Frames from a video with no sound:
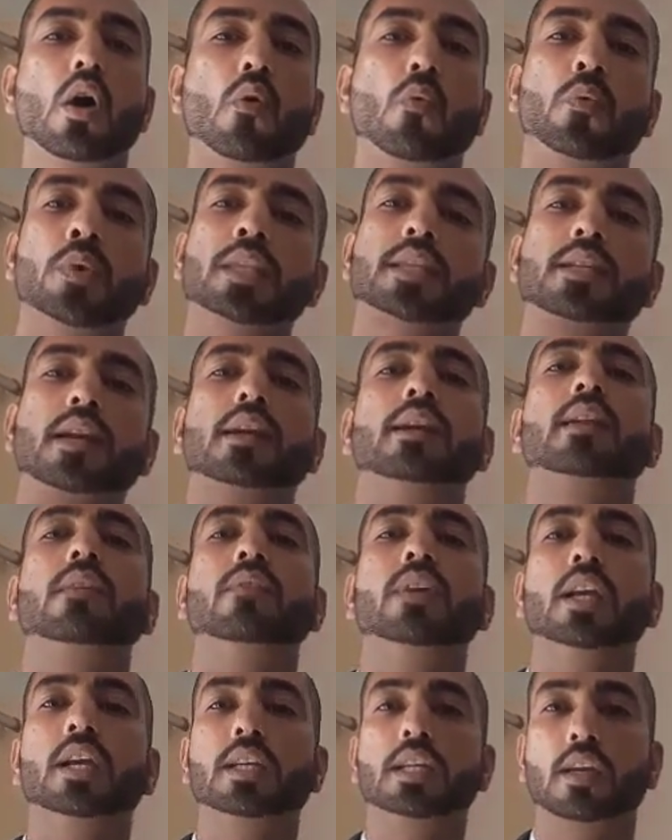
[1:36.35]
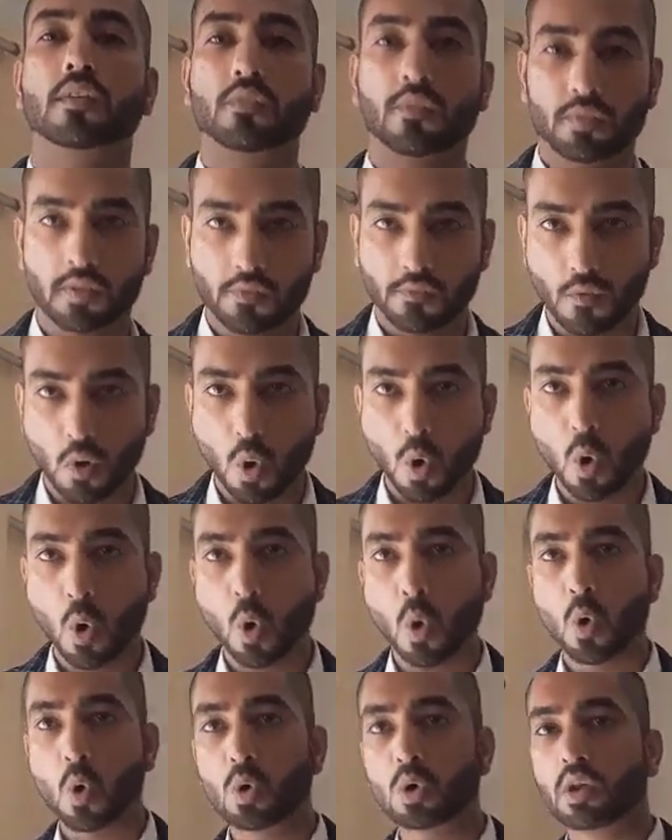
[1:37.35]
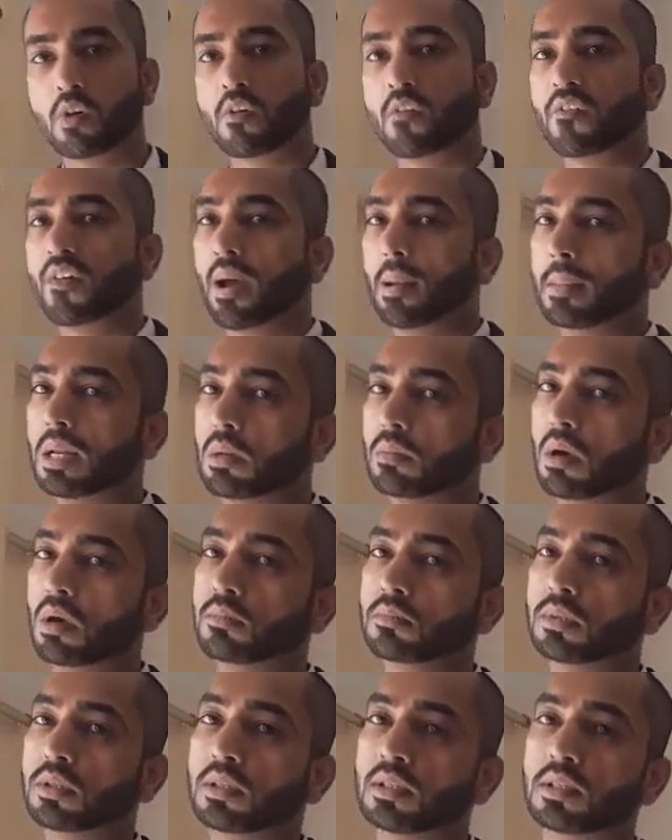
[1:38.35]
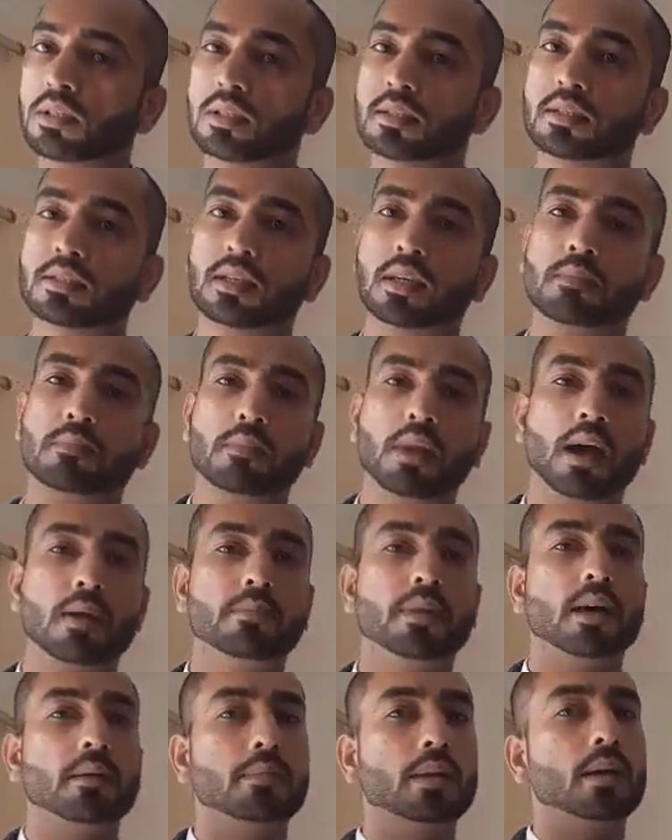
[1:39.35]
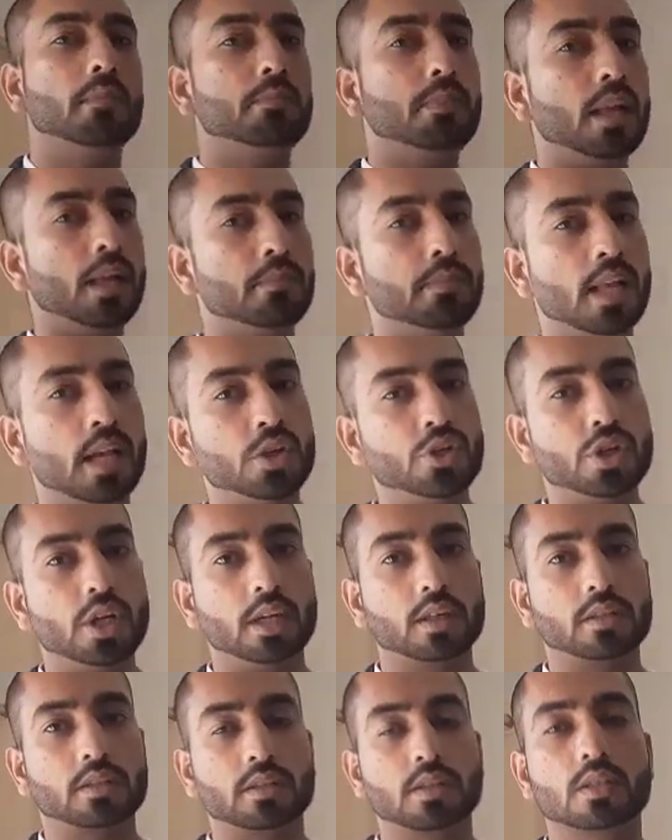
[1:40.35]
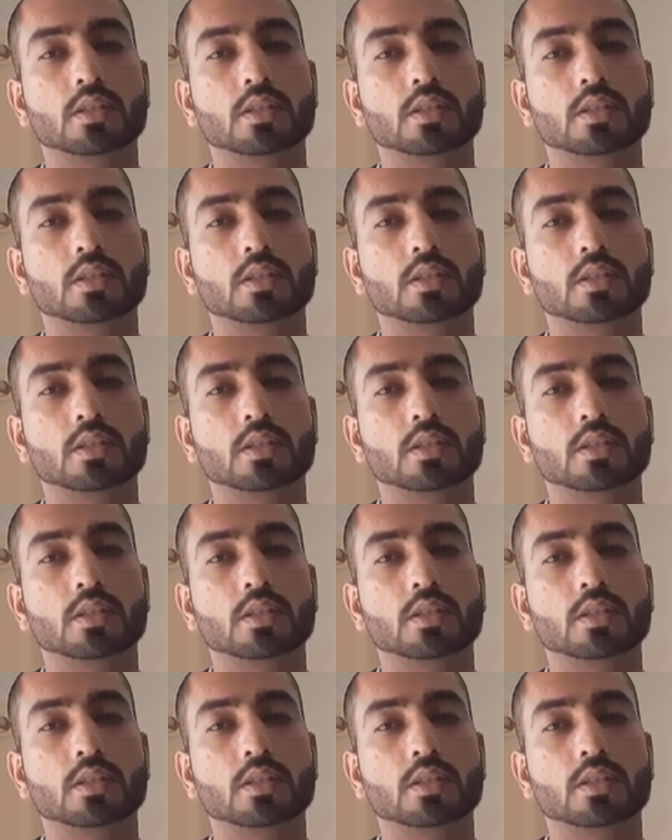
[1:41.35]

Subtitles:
we start deviating from the phone, our family members, and blah, blah, blah, blah, blah, shit.